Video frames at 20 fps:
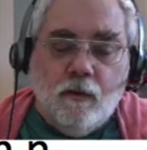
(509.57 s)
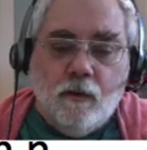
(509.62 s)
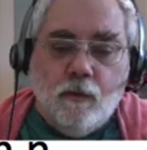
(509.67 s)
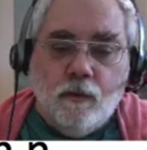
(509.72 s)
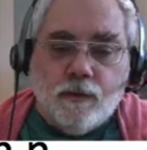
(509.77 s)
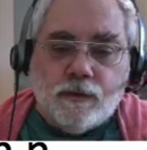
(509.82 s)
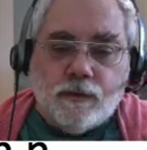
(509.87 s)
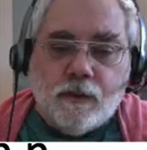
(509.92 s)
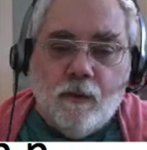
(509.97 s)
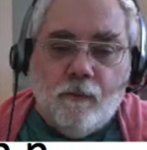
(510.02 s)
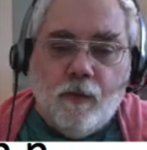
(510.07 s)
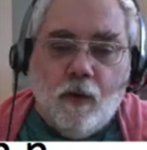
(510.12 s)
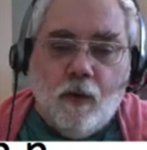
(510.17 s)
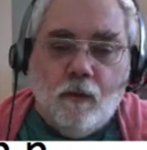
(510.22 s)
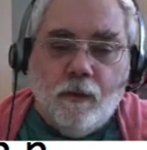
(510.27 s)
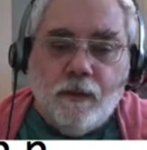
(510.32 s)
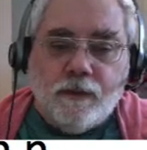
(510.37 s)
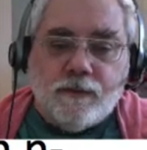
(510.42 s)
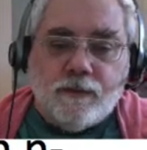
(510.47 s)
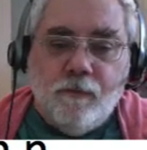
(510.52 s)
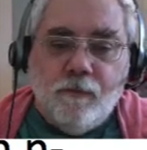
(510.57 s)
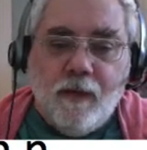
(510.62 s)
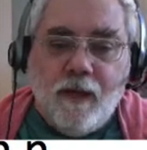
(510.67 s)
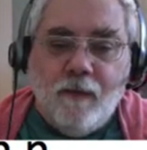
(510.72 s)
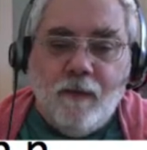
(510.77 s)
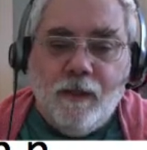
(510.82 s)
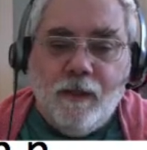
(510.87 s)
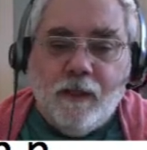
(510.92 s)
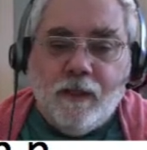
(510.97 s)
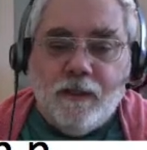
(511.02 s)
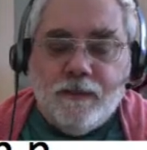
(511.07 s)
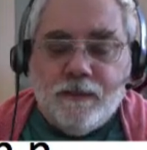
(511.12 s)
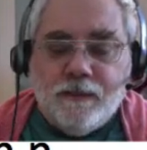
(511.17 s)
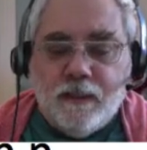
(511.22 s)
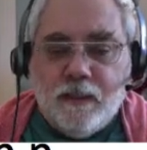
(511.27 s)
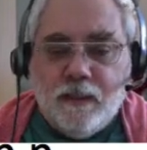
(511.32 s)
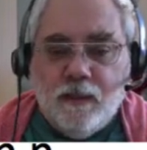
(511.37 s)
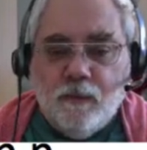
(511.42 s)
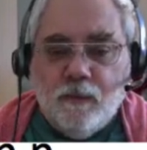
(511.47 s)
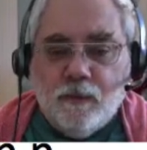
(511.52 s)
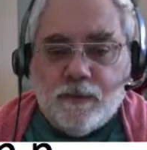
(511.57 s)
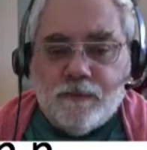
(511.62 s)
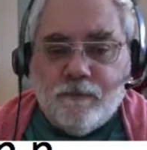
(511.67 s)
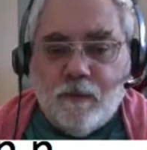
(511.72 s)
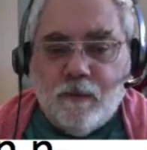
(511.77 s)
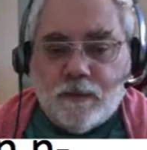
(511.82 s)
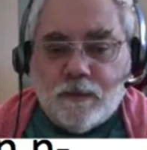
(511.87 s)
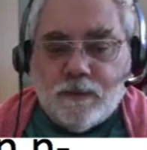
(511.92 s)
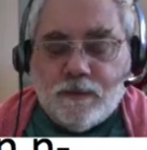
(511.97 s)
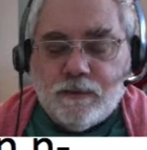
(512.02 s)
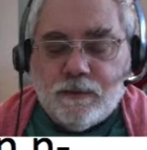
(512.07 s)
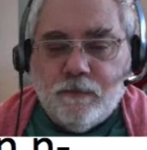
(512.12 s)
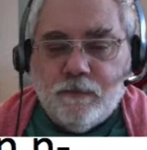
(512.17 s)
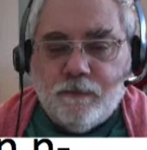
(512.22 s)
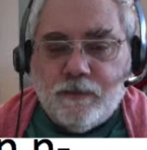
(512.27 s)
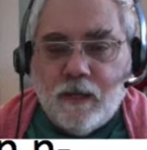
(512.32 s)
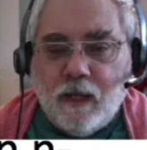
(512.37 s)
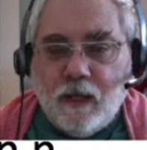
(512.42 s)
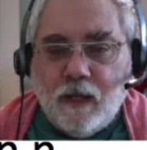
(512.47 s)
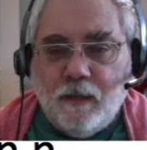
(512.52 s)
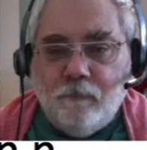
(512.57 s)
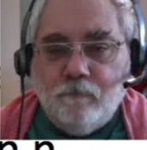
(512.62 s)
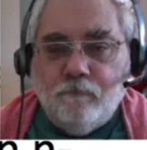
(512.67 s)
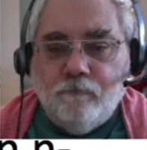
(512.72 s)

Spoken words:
whose components may be continuous functions of time.